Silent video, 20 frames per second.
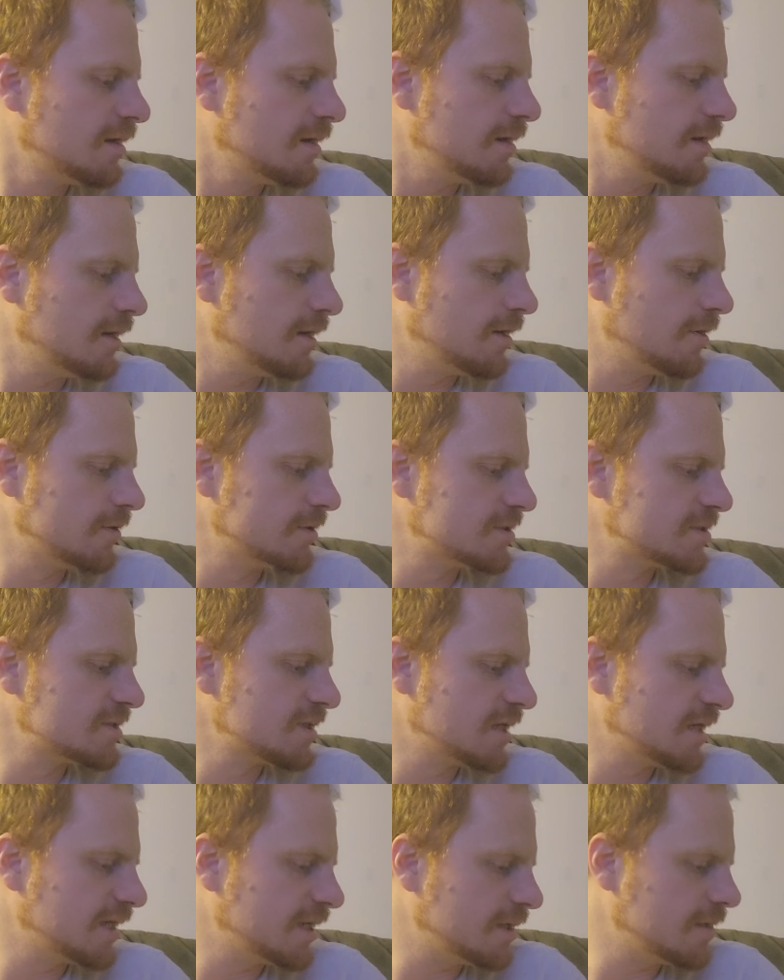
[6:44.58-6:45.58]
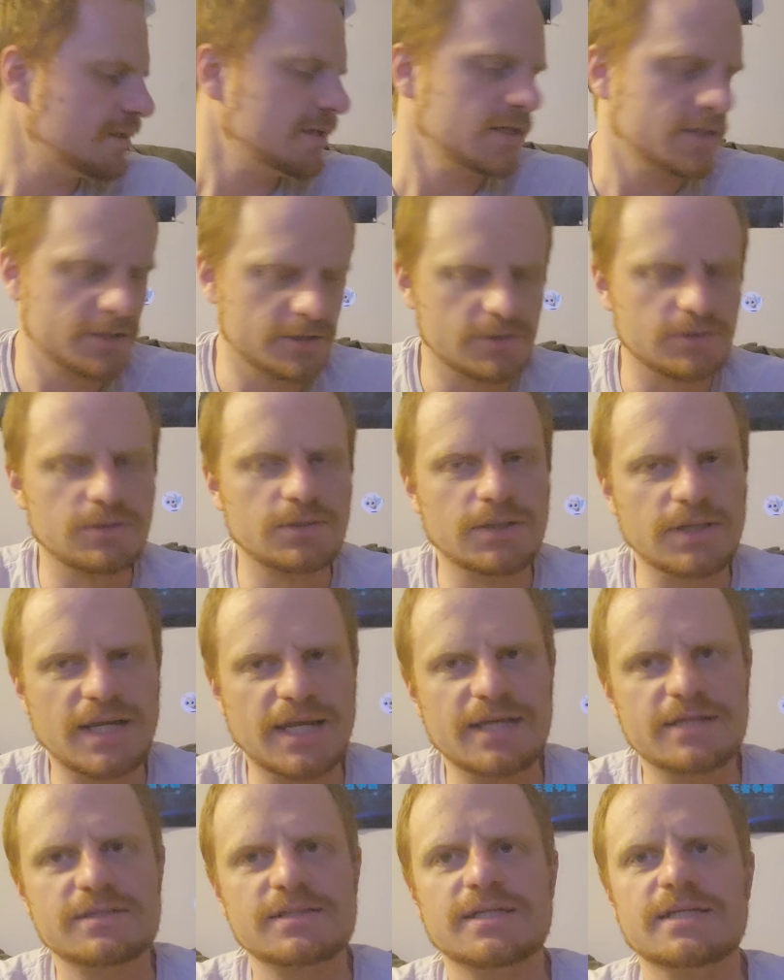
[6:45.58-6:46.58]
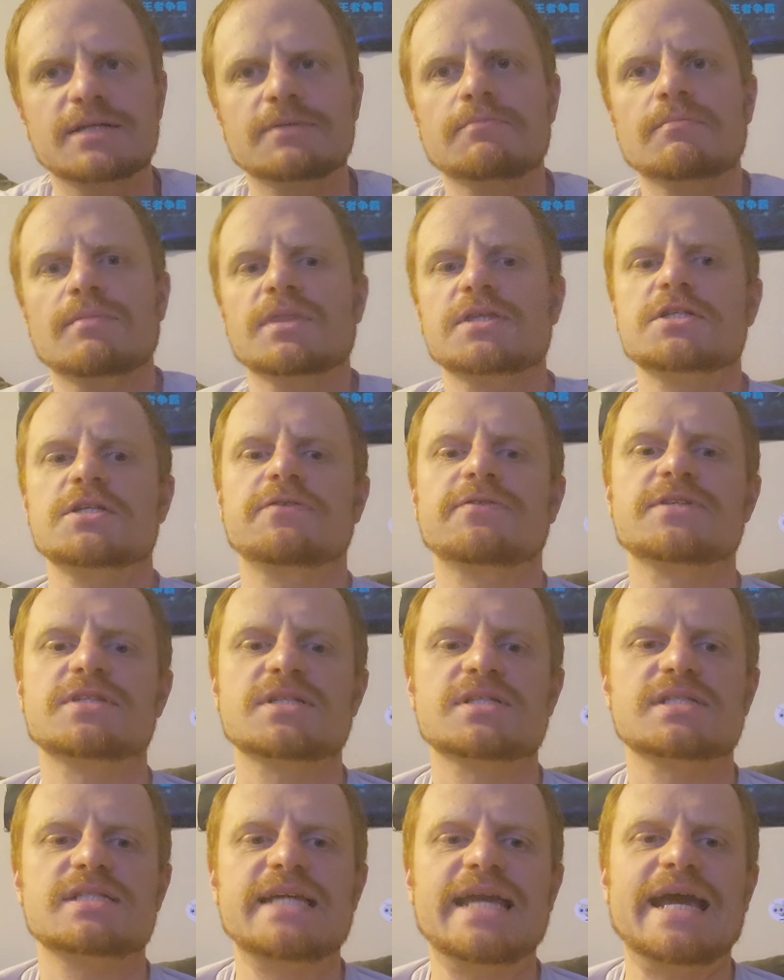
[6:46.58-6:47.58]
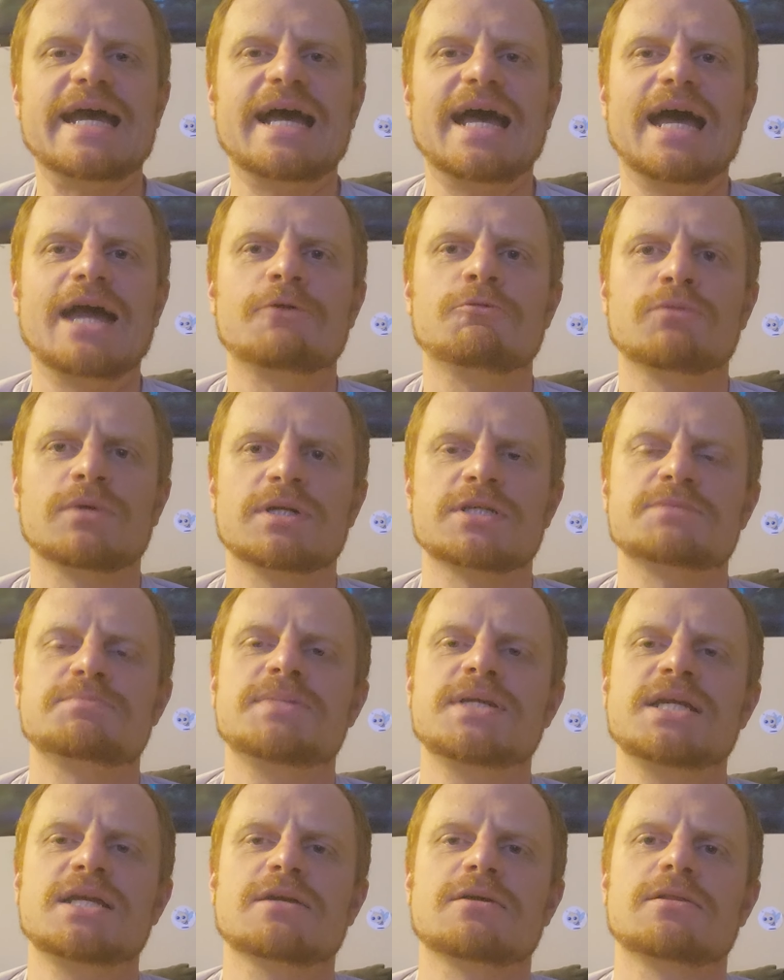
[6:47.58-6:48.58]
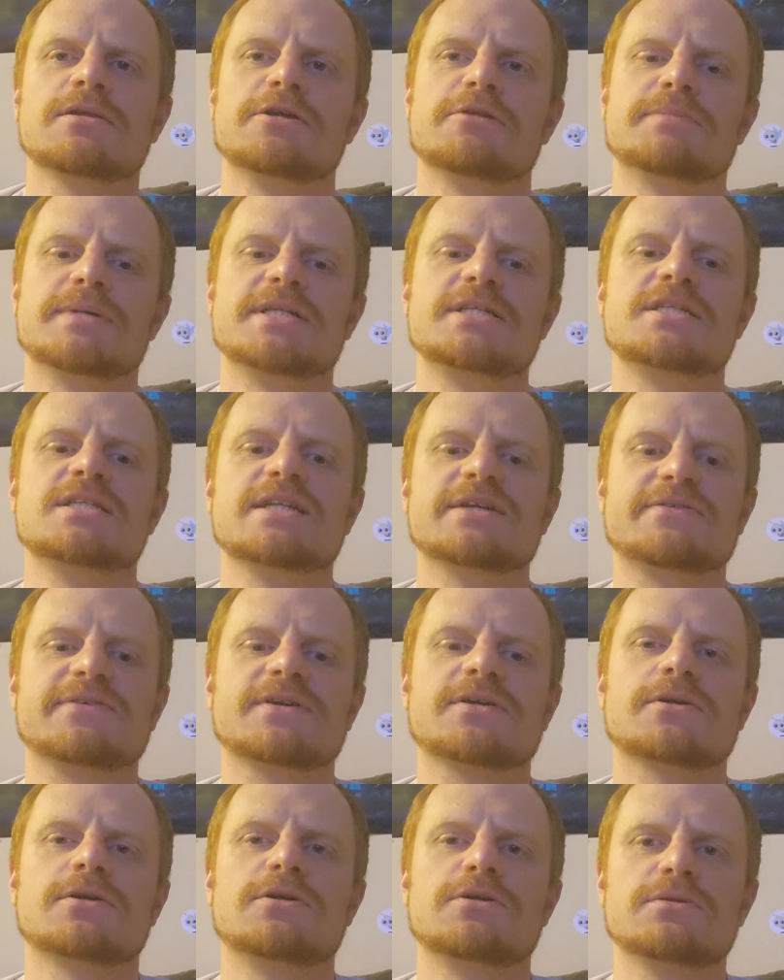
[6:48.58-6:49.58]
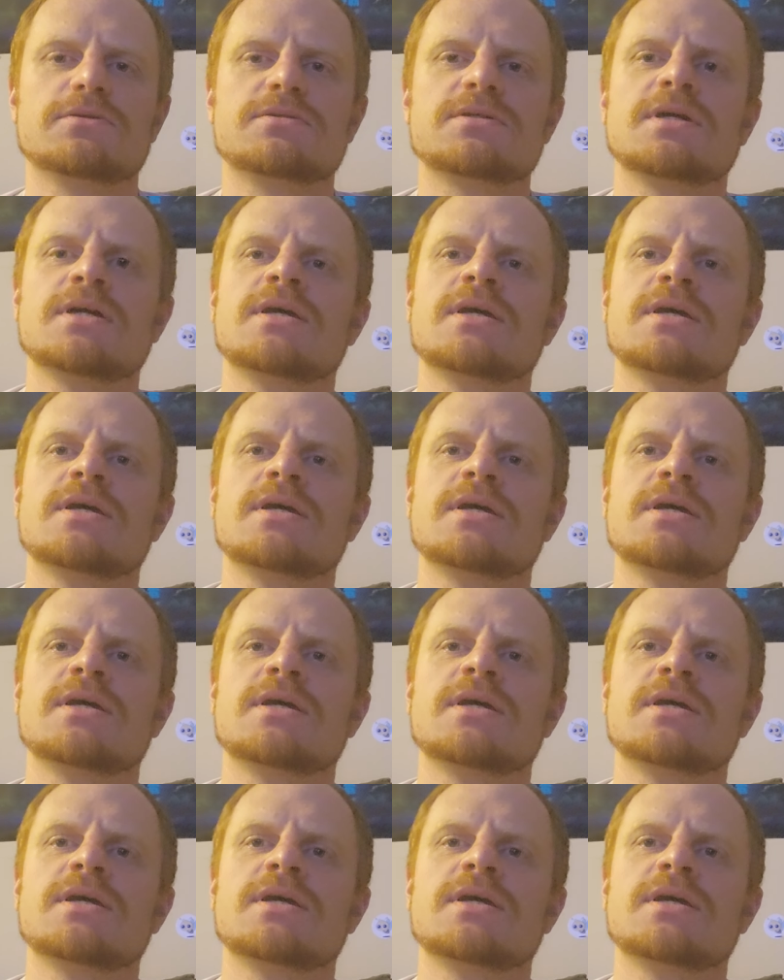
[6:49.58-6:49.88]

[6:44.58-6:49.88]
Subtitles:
it's like you just look at it, it's like she even says, yeah, I was being a little bit difficult.